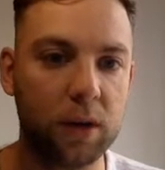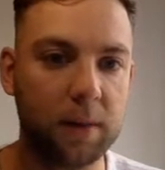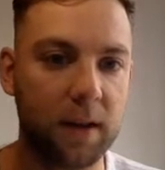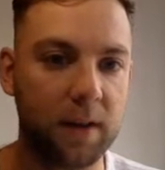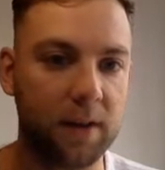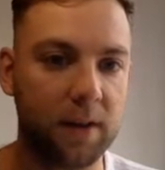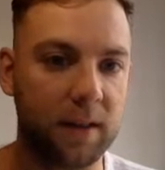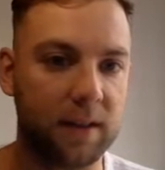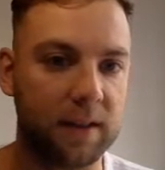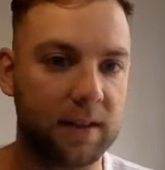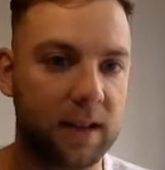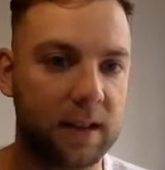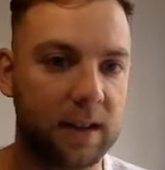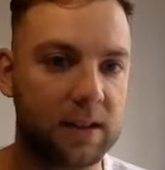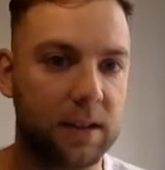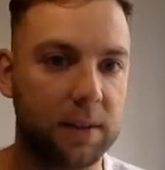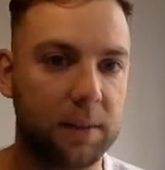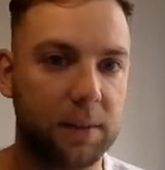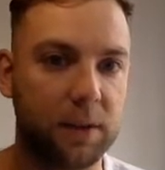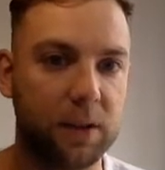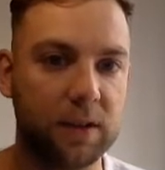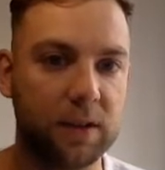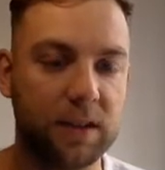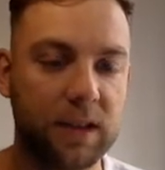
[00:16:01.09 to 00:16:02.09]
this, actually,
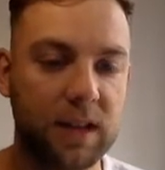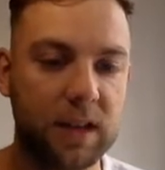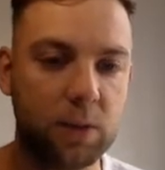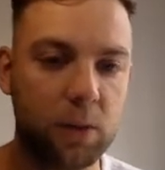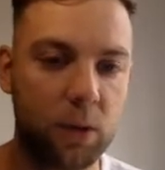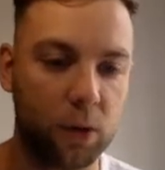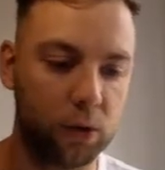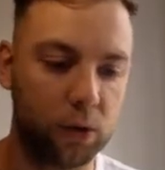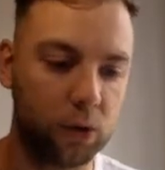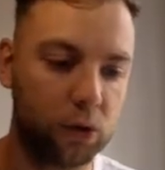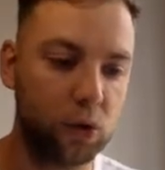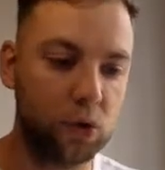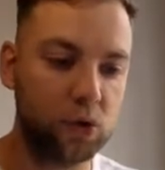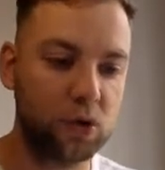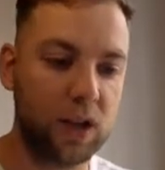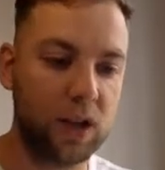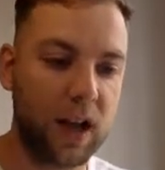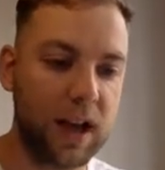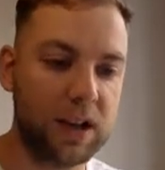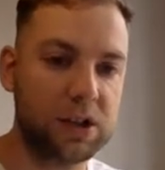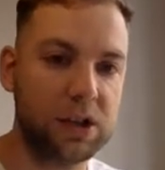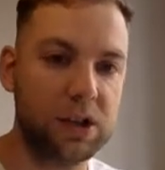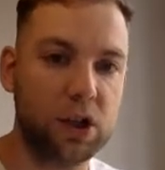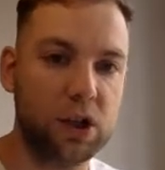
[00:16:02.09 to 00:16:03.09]
because this one doesn't
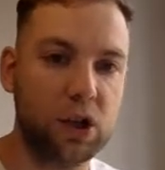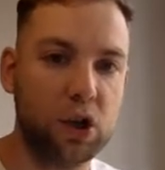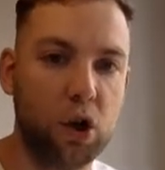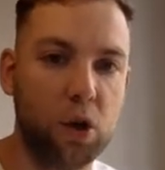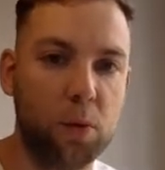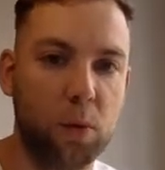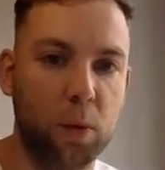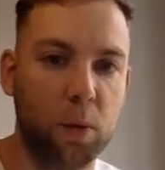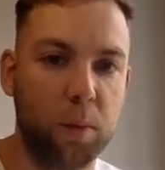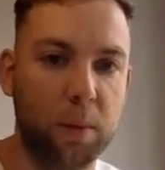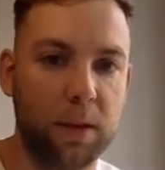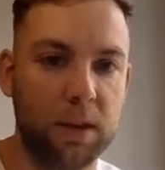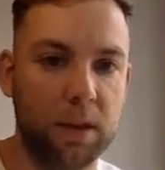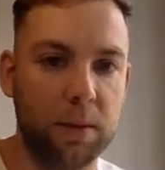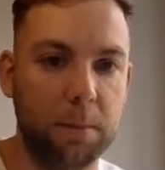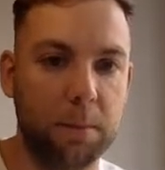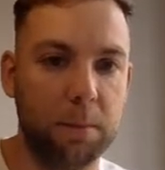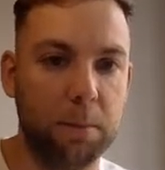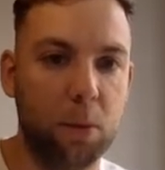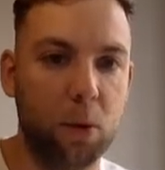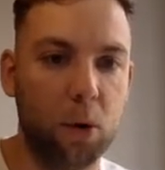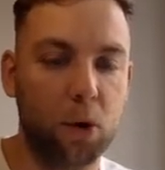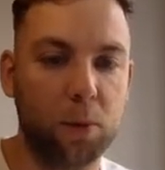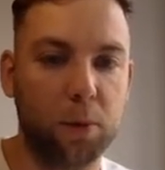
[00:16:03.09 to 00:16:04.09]
actually come up in the
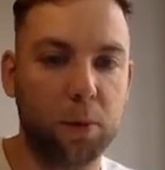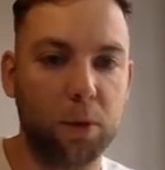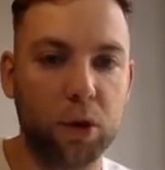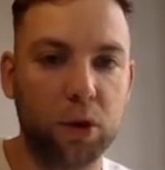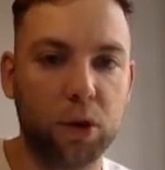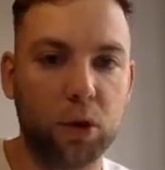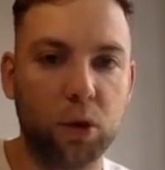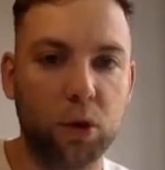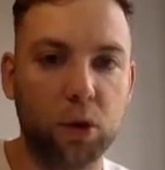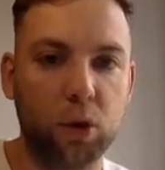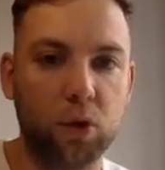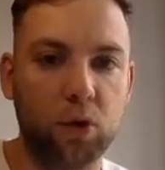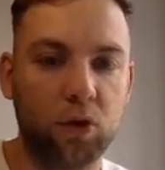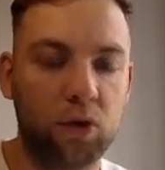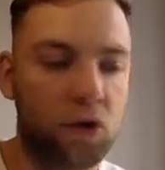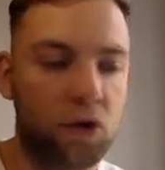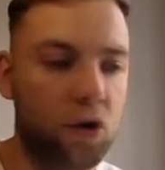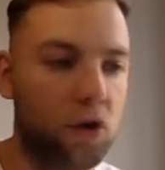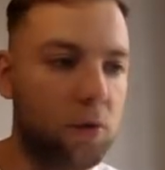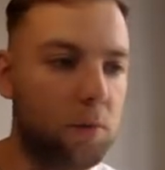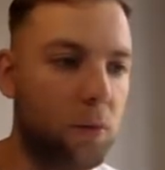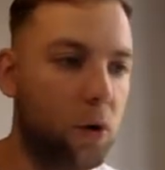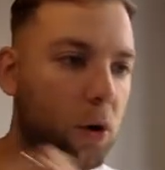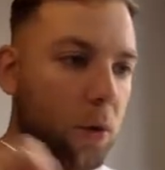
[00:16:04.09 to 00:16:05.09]
book, but it does
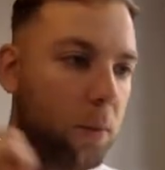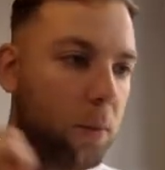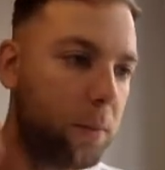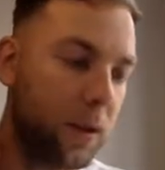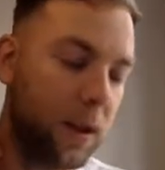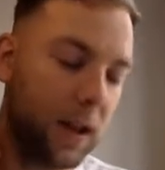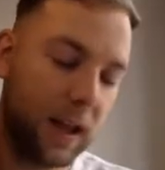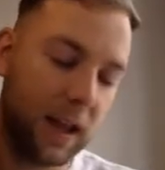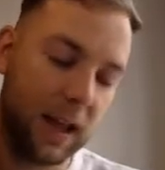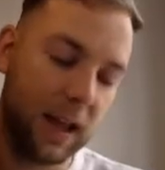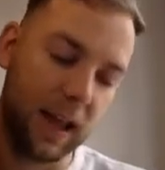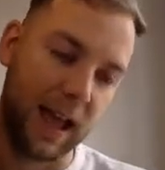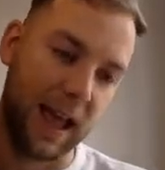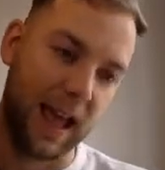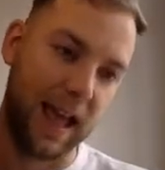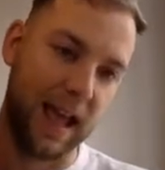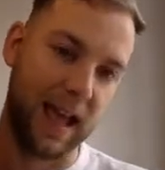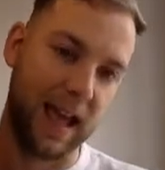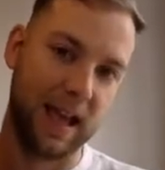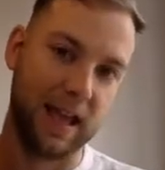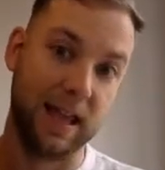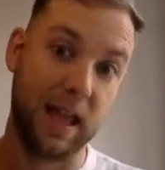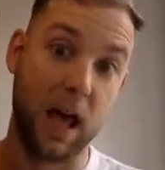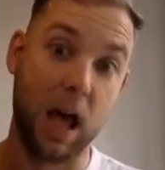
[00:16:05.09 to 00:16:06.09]
come up
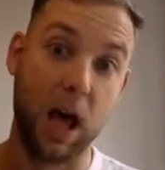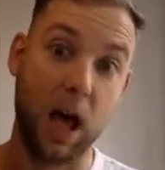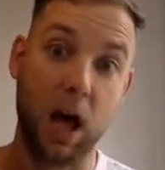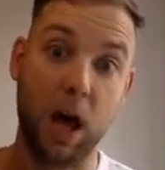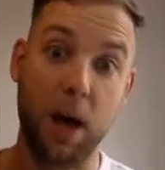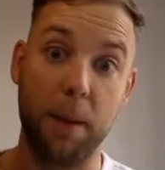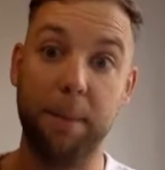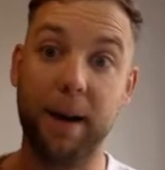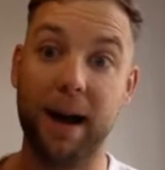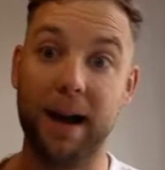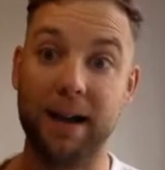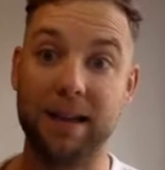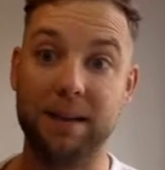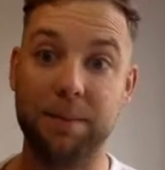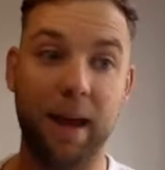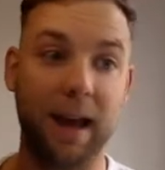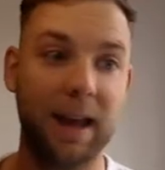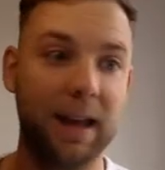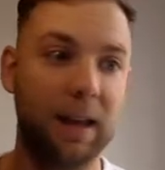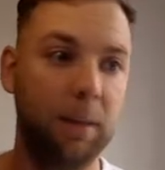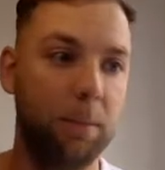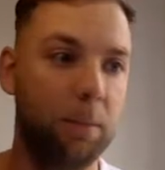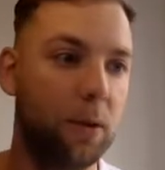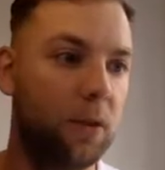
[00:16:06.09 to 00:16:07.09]
in past
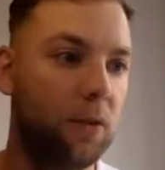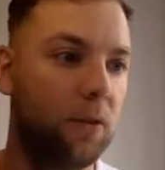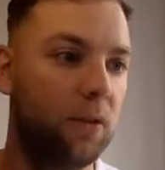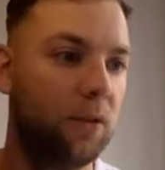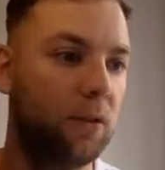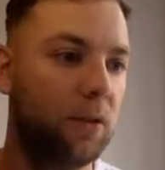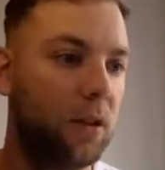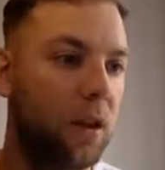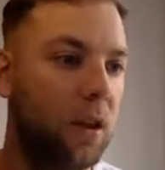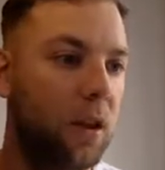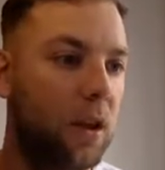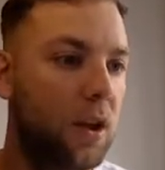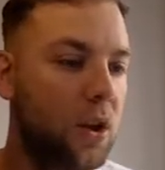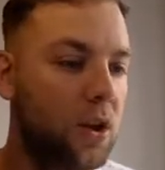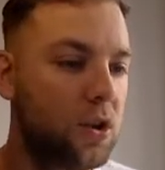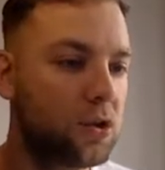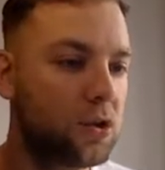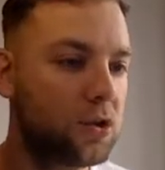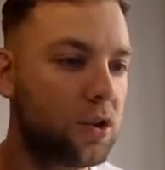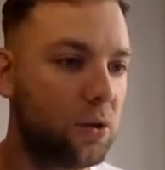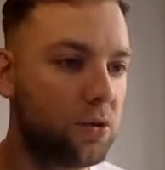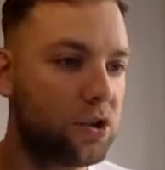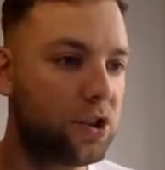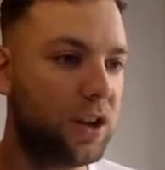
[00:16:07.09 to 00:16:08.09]
papers.
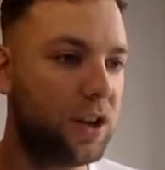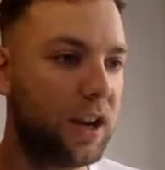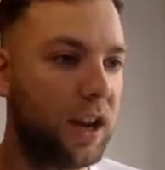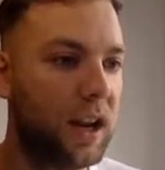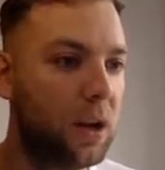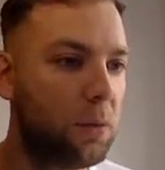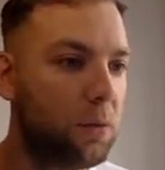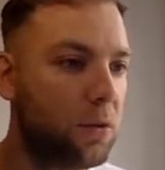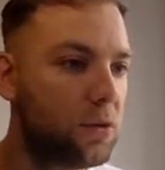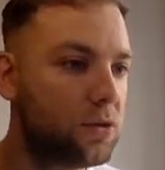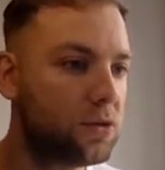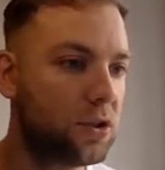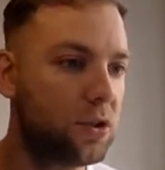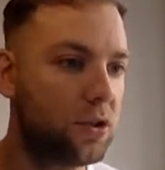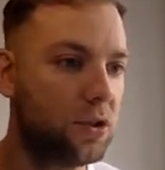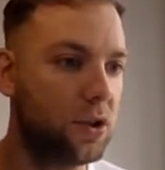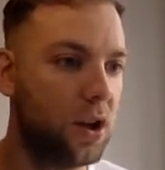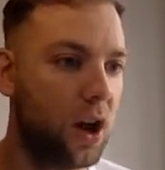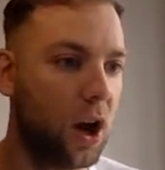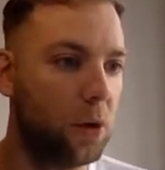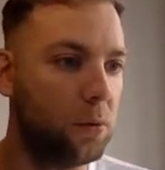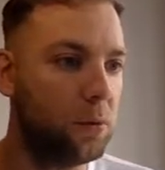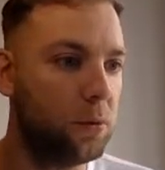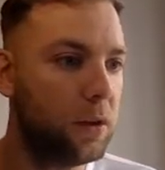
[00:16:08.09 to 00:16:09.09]
So Sheila wants to
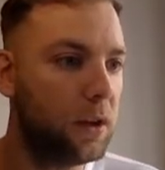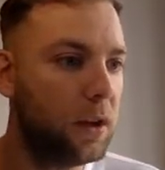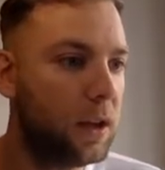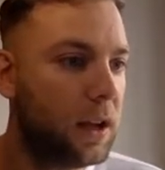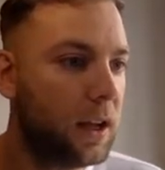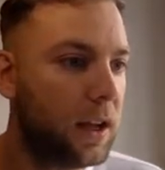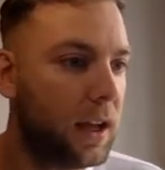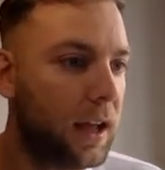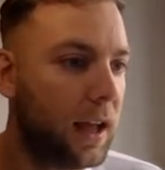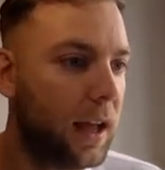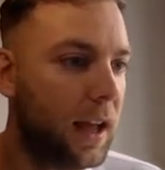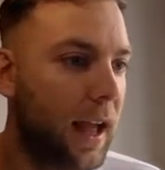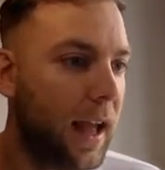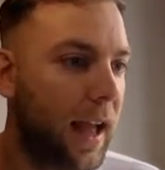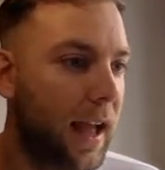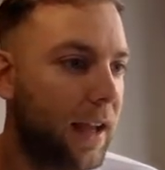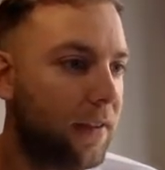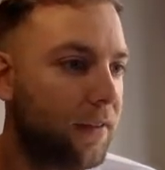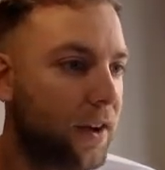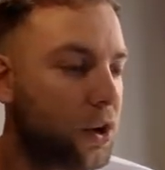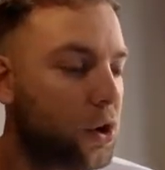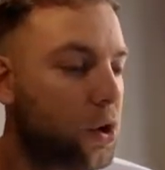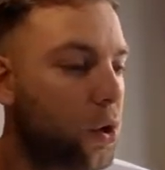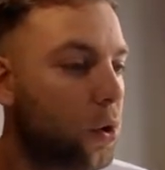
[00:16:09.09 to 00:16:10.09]
know if
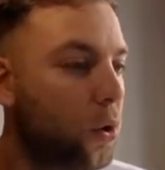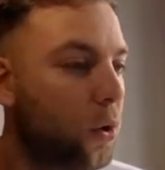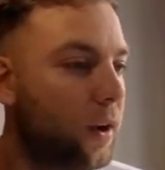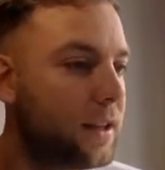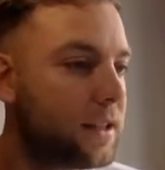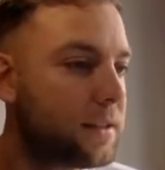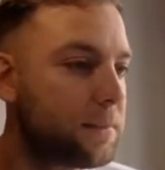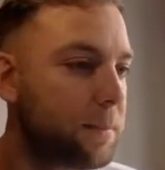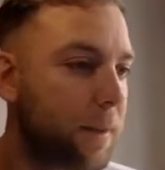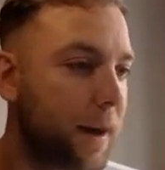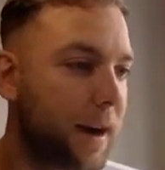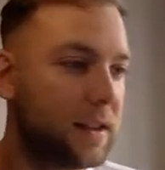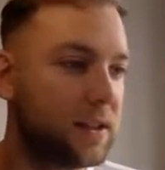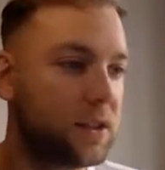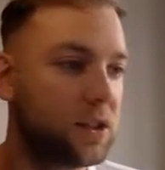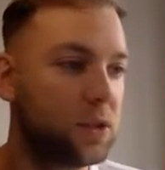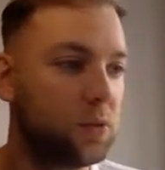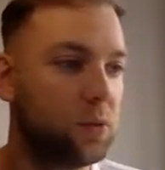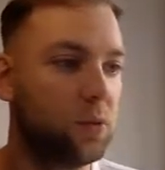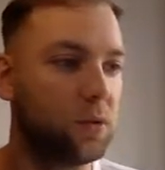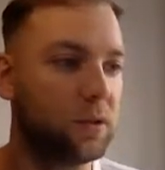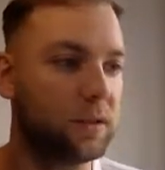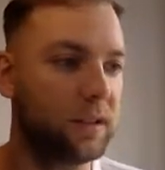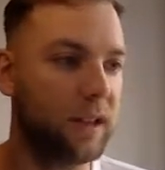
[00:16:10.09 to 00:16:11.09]
a coin is biased
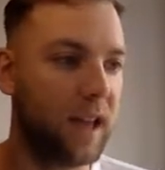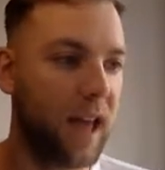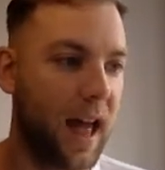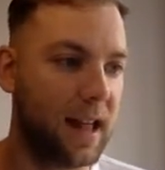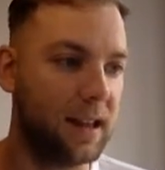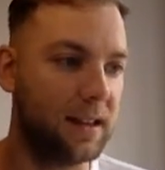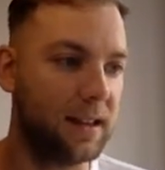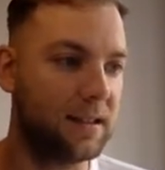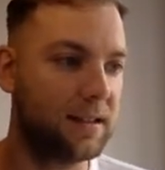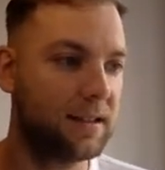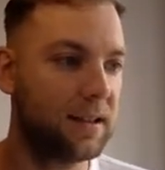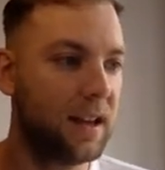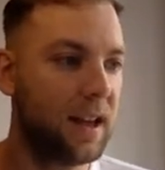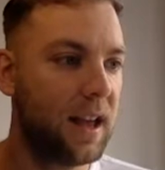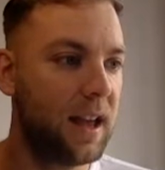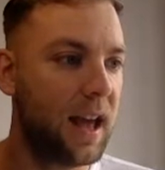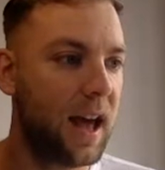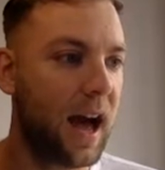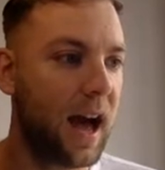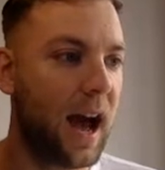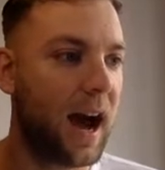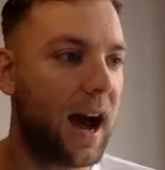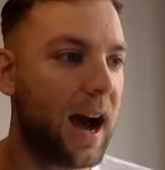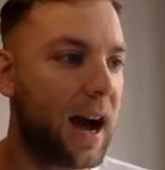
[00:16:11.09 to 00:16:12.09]
towards heads
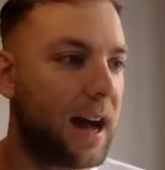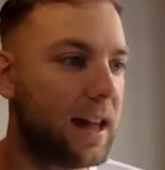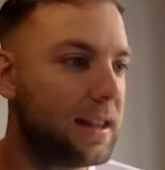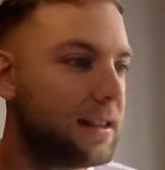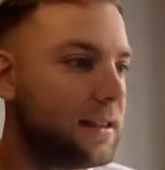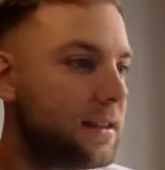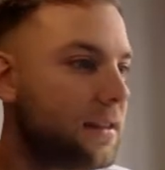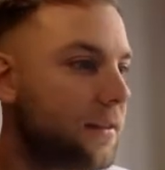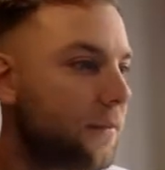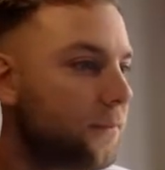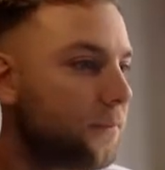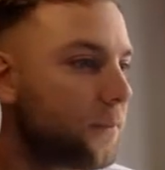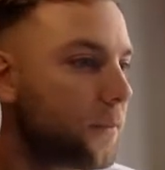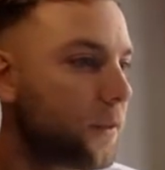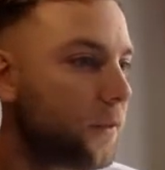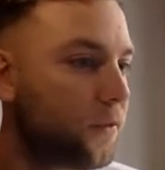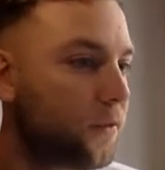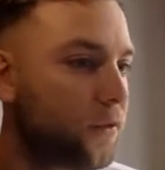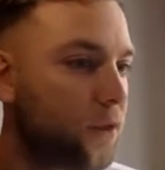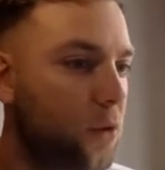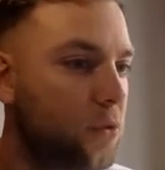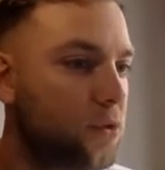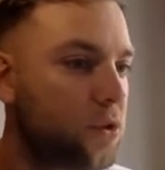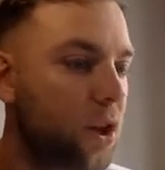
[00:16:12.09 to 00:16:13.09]
and
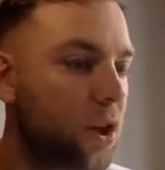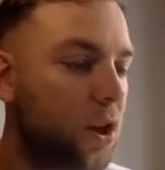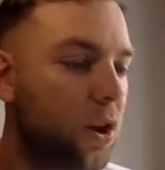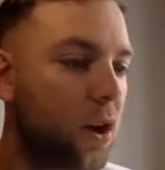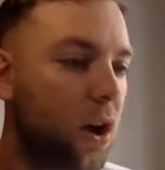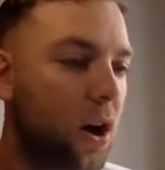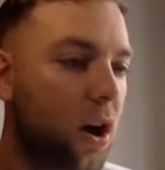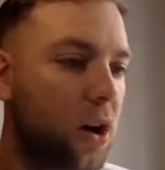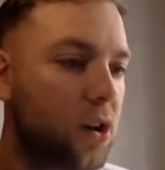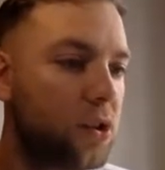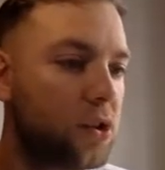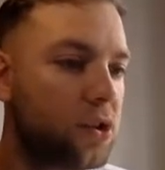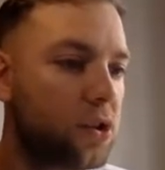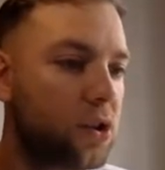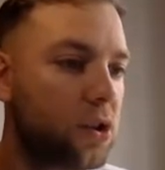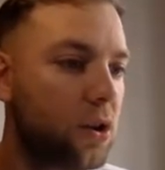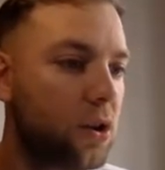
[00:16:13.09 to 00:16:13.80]
throws it a large